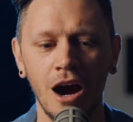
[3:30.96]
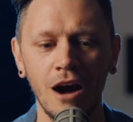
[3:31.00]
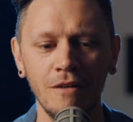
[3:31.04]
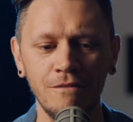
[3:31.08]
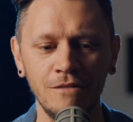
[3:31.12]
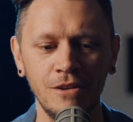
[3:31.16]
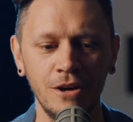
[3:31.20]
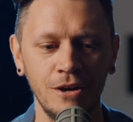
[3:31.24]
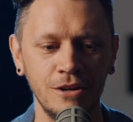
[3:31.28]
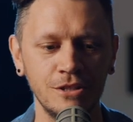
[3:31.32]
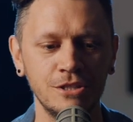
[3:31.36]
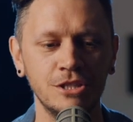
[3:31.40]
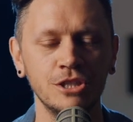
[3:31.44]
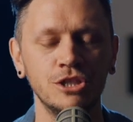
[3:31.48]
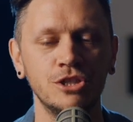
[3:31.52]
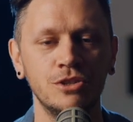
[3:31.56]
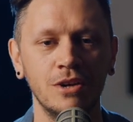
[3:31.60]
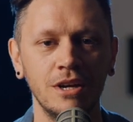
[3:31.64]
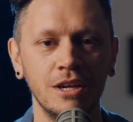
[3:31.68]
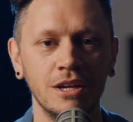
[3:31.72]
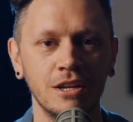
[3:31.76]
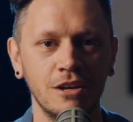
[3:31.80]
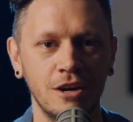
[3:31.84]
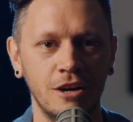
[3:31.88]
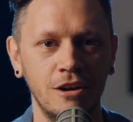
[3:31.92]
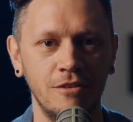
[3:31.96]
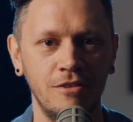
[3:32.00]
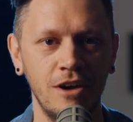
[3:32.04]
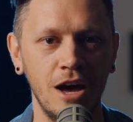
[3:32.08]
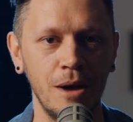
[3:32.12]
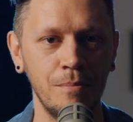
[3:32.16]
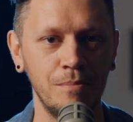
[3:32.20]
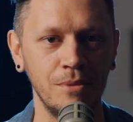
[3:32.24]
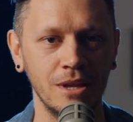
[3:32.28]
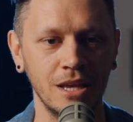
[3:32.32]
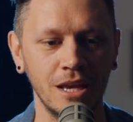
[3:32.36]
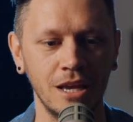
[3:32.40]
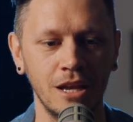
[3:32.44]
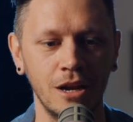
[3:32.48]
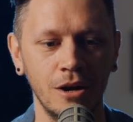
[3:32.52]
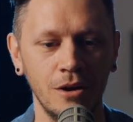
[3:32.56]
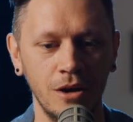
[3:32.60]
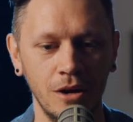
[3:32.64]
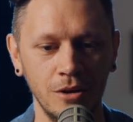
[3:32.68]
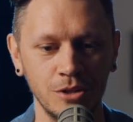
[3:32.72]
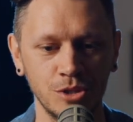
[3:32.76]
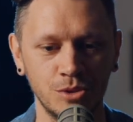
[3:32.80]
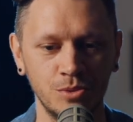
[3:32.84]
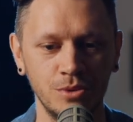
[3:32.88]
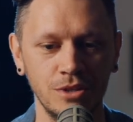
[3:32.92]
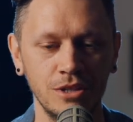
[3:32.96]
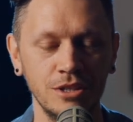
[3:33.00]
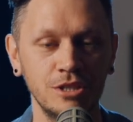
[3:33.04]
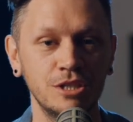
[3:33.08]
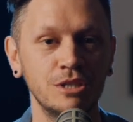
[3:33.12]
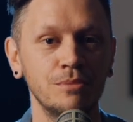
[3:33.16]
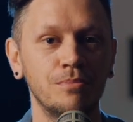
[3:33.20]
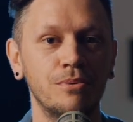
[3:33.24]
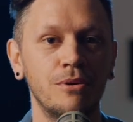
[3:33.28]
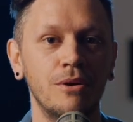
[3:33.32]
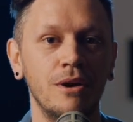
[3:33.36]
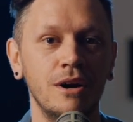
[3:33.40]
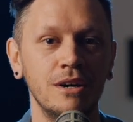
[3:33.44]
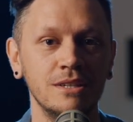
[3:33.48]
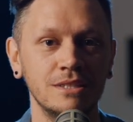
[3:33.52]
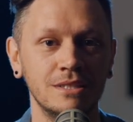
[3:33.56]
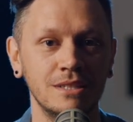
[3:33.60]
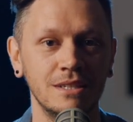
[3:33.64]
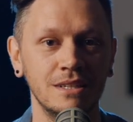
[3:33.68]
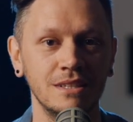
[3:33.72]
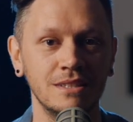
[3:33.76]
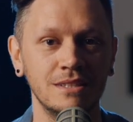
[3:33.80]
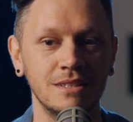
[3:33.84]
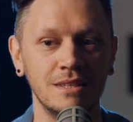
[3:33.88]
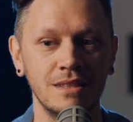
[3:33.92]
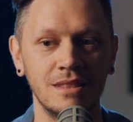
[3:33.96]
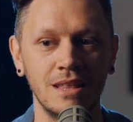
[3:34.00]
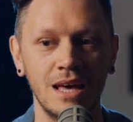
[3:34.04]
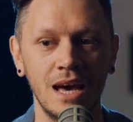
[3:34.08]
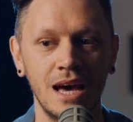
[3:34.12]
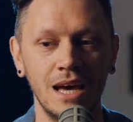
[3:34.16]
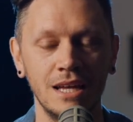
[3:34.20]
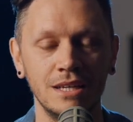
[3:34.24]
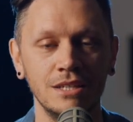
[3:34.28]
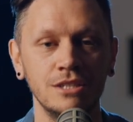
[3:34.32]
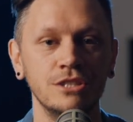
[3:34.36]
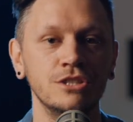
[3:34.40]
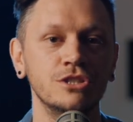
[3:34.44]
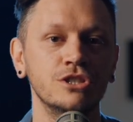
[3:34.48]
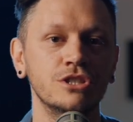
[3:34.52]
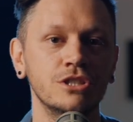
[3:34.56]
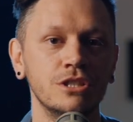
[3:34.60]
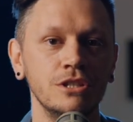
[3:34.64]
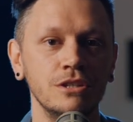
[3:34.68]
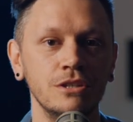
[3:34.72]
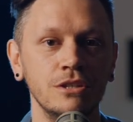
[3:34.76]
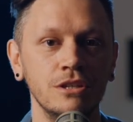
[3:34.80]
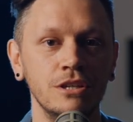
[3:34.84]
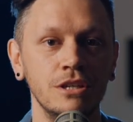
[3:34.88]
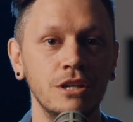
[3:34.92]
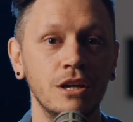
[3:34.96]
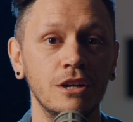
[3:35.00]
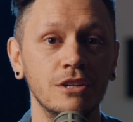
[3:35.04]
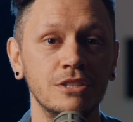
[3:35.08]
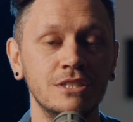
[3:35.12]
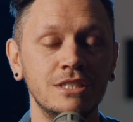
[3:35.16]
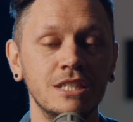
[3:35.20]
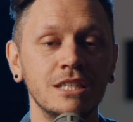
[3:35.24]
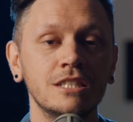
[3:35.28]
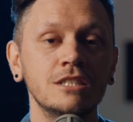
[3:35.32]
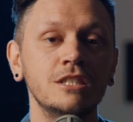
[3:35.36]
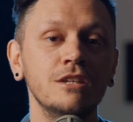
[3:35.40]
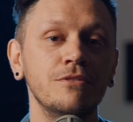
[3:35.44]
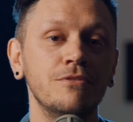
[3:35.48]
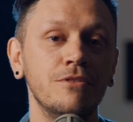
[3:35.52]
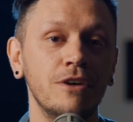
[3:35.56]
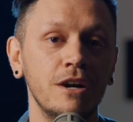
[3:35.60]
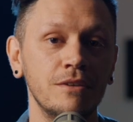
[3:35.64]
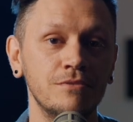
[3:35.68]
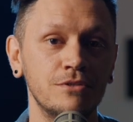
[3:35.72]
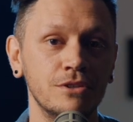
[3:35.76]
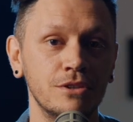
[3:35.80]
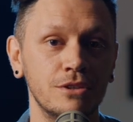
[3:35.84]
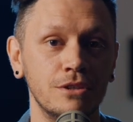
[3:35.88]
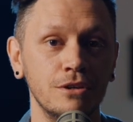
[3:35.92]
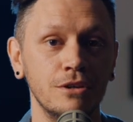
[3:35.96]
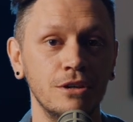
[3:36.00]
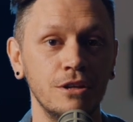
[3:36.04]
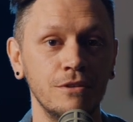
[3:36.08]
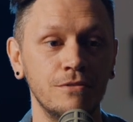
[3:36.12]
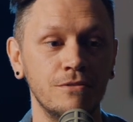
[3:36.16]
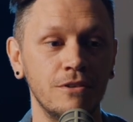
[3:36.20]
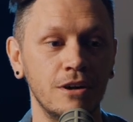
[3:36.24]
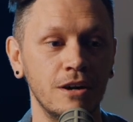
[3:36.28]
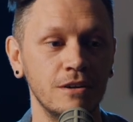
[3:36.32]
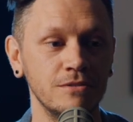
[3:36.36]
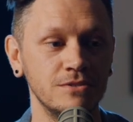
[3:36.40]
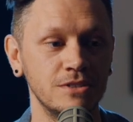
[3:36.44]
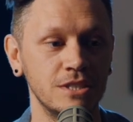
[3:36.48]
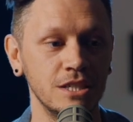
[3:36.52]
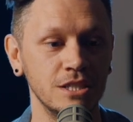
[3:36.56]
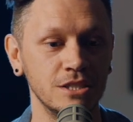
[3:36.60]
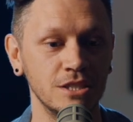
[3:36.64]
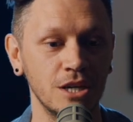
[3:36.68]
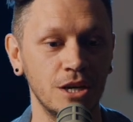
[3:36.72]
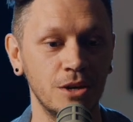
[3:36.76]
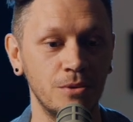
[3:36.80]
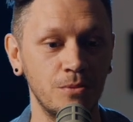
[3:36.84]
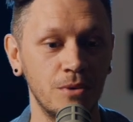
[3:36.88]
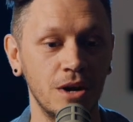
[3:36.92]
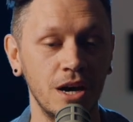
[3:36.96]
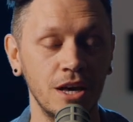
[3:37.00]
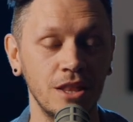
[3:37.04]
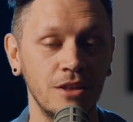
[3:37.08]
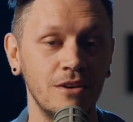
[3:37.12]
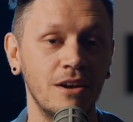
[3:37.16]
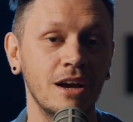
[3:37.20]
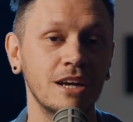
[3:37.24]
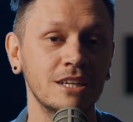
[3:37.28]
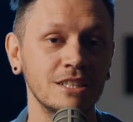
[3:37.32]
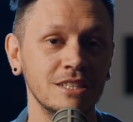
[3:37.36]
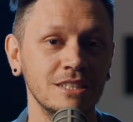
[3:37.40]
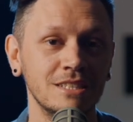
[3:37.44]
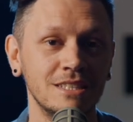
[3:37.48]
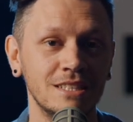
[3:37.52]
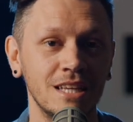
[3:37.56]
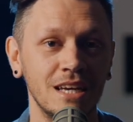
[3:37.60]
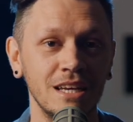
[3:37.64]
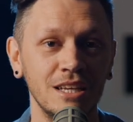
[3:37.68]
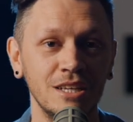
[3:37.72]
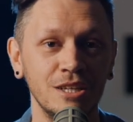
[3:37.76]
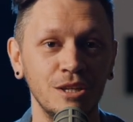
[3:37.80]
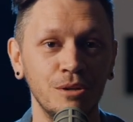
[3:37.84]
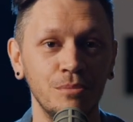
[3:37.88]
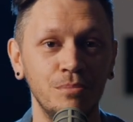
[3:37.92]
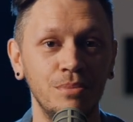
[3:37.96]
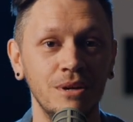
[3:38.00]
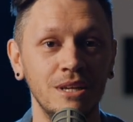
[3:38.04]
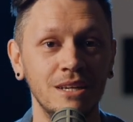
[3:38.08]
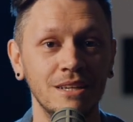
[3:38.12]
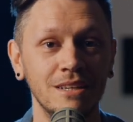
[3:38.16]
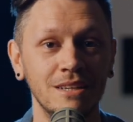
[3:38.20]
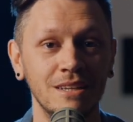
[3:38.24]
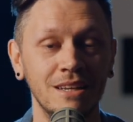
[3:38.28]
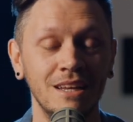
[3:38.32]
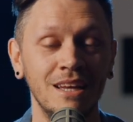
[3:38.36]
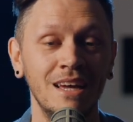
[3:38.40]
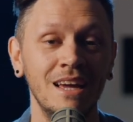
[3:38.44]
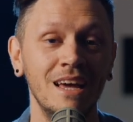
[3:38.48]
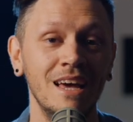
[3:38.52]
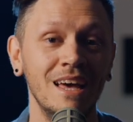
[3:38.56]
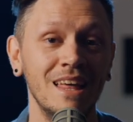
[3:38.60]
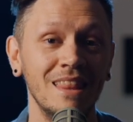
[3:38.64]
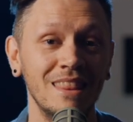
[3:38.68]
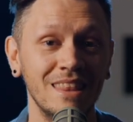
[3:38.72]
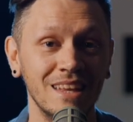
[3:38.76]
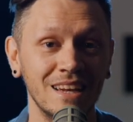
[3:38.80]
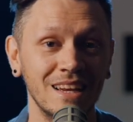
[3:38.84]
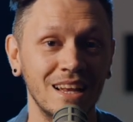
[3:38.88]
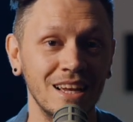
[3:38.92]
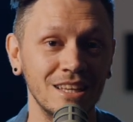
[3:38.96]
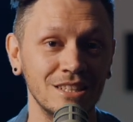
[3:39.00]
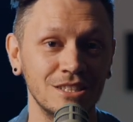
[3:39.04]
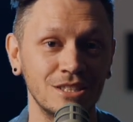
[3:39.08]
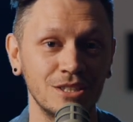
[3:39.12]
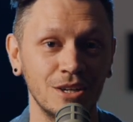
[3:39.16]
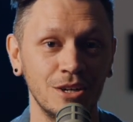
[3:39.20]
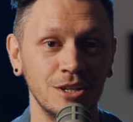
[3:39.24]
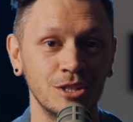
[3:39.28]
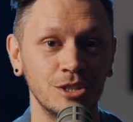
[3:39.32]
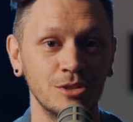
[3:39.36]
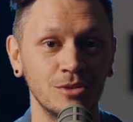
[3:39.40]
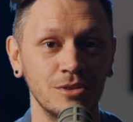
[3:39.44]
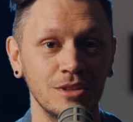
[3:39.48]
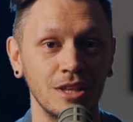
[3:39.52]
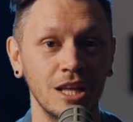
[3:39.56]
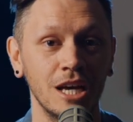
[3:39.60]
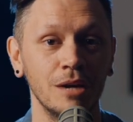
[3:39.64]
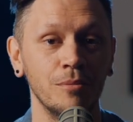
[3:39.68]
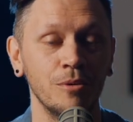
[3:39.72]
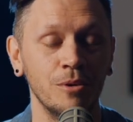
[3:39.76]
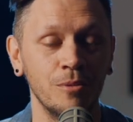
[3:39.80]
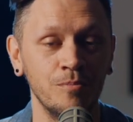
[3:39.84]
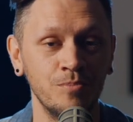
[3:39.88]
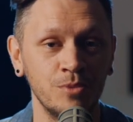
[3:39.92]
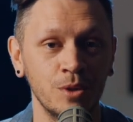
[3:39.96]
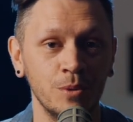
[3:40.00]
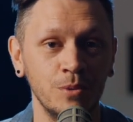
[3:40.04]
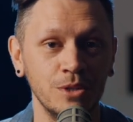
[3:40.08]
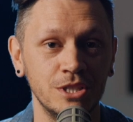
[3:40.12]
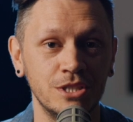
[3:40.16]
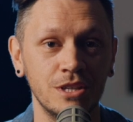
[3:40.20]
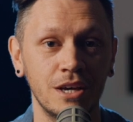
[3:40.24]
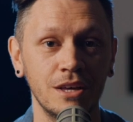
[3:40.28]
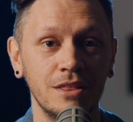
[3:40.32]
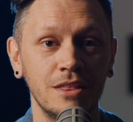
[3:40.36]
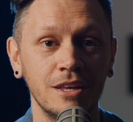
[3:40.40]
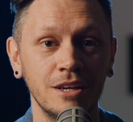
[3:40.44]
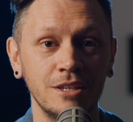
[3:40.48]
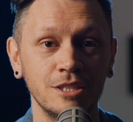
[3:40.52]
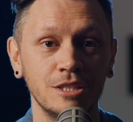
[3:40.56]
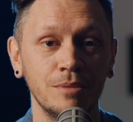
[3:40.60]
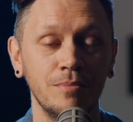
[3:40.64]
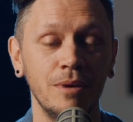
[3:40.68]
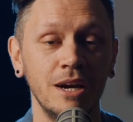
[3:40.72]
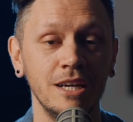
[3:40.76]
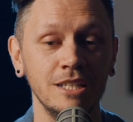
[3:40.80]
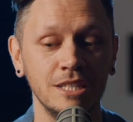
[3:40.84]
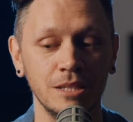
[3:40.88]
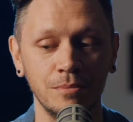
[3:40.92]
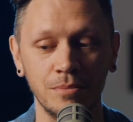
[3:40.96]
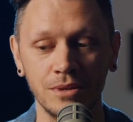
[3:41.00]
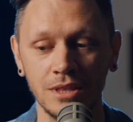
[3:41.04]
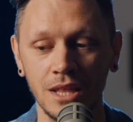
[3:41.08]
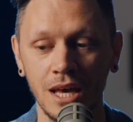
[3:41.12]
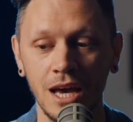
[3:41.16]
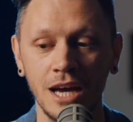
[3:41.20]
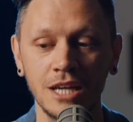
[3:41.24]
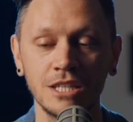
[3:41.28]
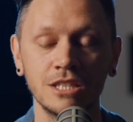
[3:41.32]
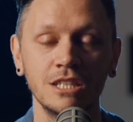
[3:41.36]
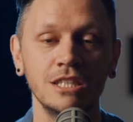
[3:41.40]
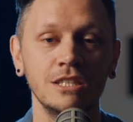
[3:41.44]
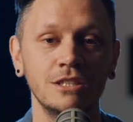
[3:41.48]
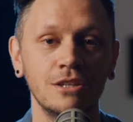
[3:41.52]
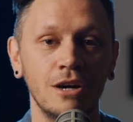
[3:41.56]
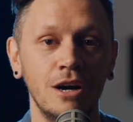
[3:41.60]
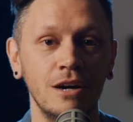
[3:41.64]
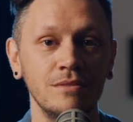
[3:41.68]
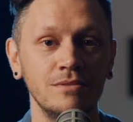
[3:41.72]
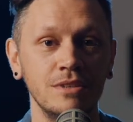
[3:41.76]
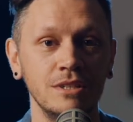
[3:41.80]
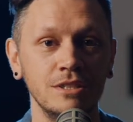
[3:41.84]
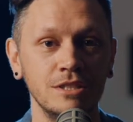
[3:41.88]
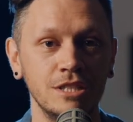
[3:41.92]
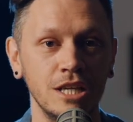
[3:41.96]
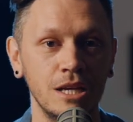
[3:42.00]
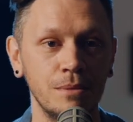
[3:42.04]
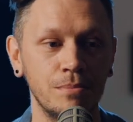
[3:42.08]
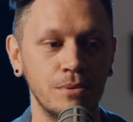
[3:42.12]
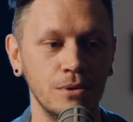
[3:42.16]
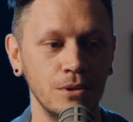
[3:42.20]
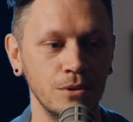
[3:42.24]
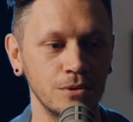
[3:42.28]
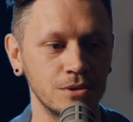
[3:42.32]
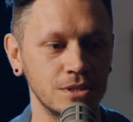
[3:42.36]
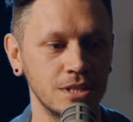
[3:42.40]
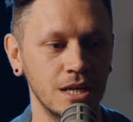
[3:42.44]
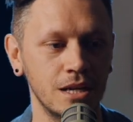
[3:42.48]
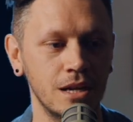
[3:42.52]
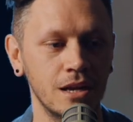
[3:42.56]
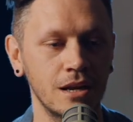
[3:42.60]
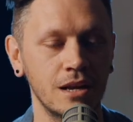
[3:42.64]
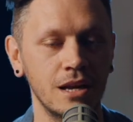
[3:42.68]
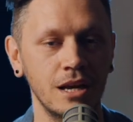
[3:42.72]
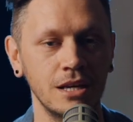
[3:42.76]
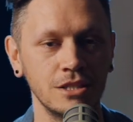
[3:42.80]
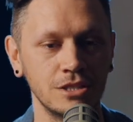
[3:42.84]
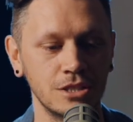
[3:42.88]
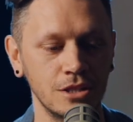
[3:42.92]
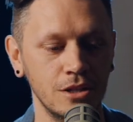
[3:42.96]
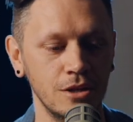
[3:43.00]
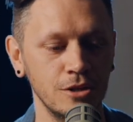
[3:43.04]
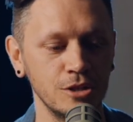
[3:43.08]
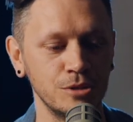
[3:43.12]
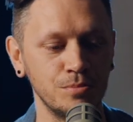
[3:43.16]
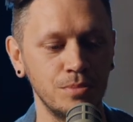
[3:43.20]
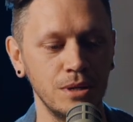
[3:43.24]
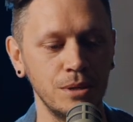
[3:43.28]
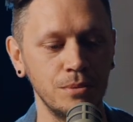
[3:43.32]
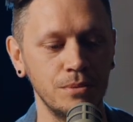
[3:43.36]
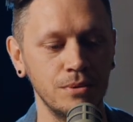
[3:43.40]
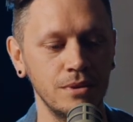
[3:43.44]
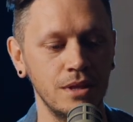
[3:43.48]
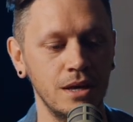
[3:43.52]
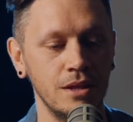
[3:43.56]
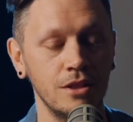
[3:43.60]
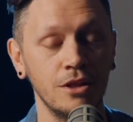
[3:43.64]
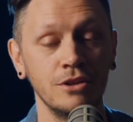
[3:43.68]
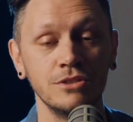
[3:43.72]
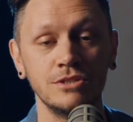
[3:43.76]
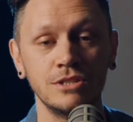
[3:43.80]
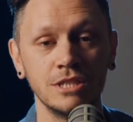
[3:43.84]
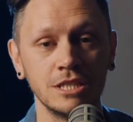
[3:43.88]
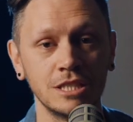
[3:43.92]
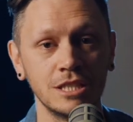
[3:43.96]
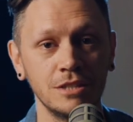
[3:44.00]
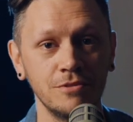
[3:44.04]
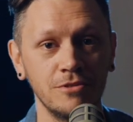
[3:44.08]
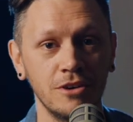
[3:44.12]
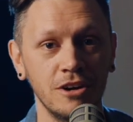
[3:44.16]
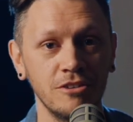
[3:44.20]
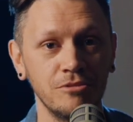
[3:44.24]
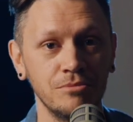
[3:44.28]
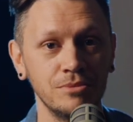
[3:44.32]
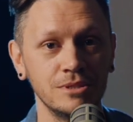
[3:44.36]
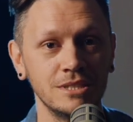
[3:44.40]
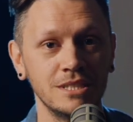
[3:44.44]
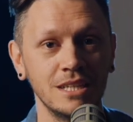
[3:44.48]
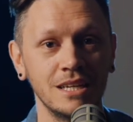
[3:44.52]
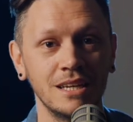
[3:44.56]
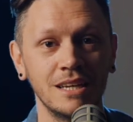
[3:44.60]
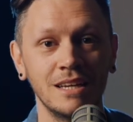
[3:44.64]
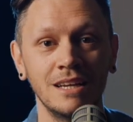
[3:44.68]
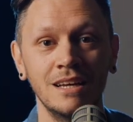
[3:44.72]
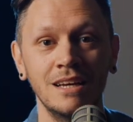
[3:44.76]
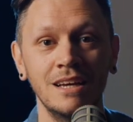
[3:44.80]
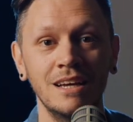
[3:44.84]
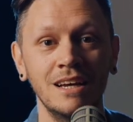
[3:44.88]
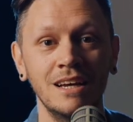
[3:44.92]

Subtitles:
I've noticed a trend kind of happening, and I was really surprised that it's that skewed. You know, 65 to 35 says, I'd rather actually stay independent than get signed to a label, which I think is amazing. But they actually dived in deeper and looked at, okay, so those 65%,